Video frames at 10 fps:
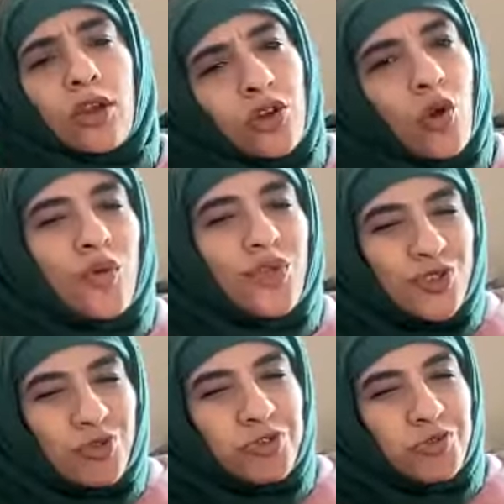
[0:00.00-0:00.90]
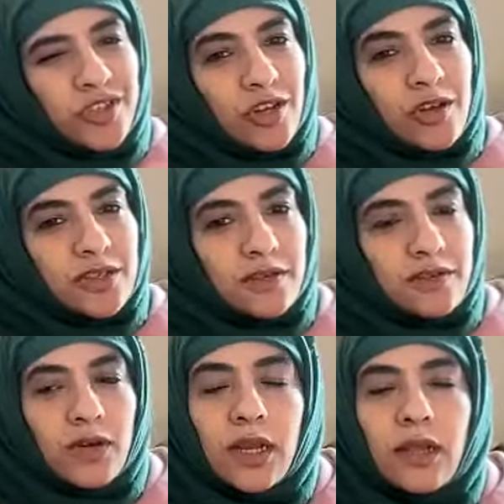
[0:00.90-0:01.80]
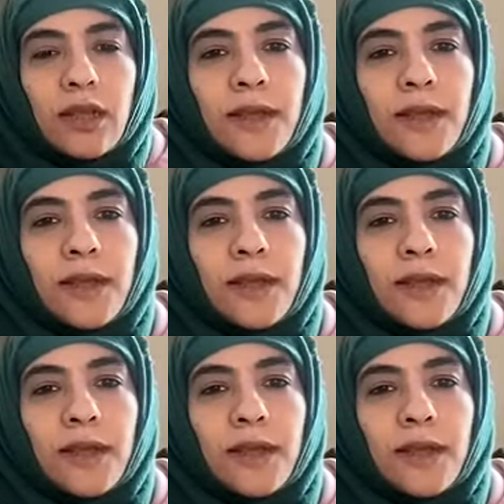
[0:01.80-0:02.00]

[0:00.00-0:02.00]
You know, all the stories we tell ourselves, right?